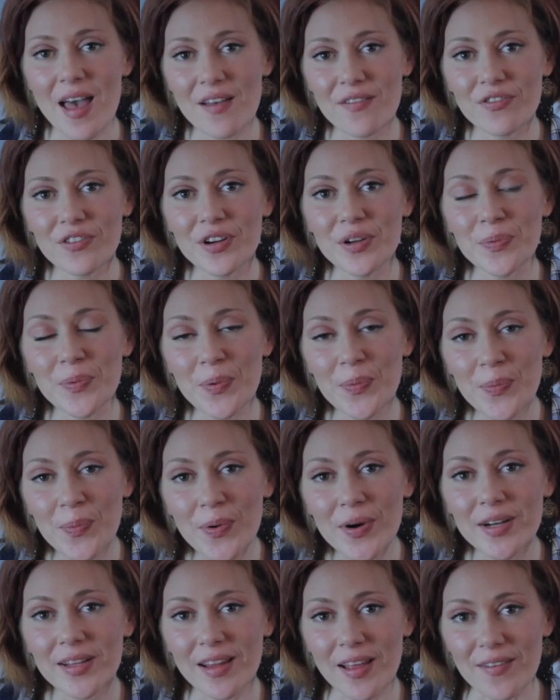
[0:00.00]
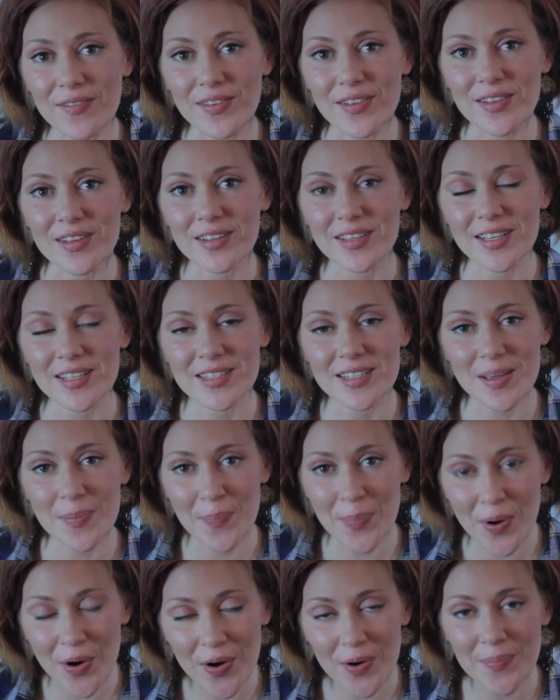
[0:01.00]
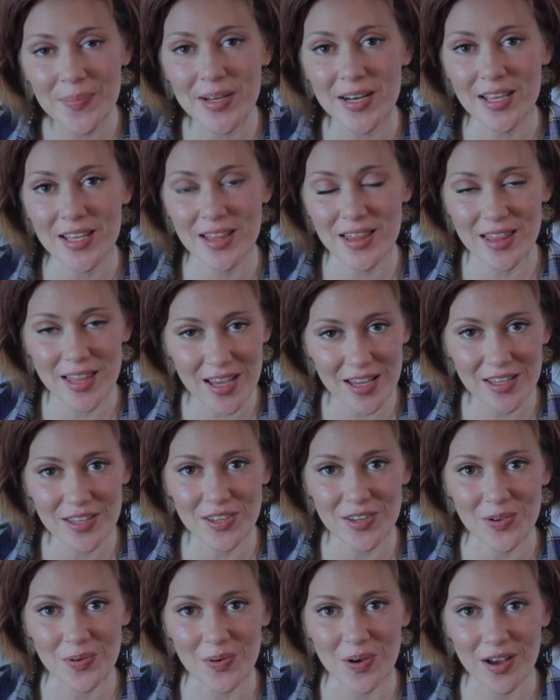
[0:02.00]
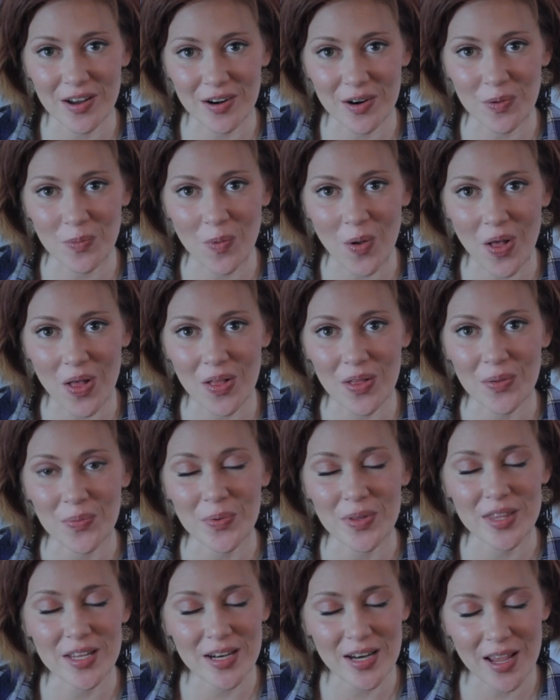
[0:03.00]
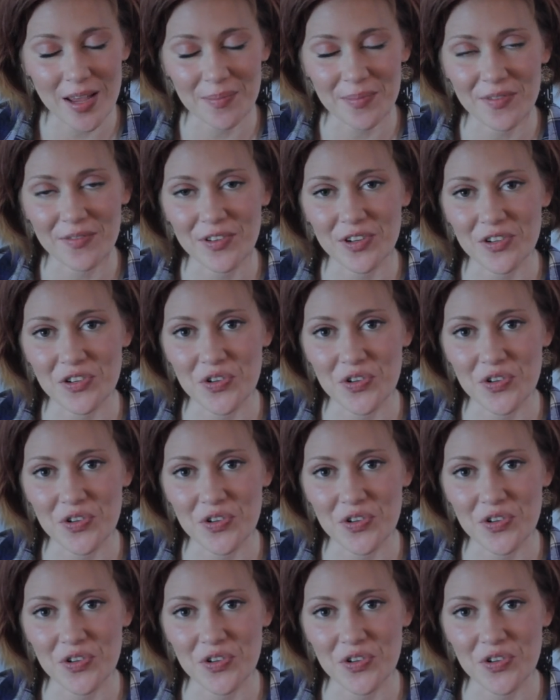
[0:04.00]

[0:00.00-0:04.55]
Every reward level gets a permanent thank you on our wall with the name of your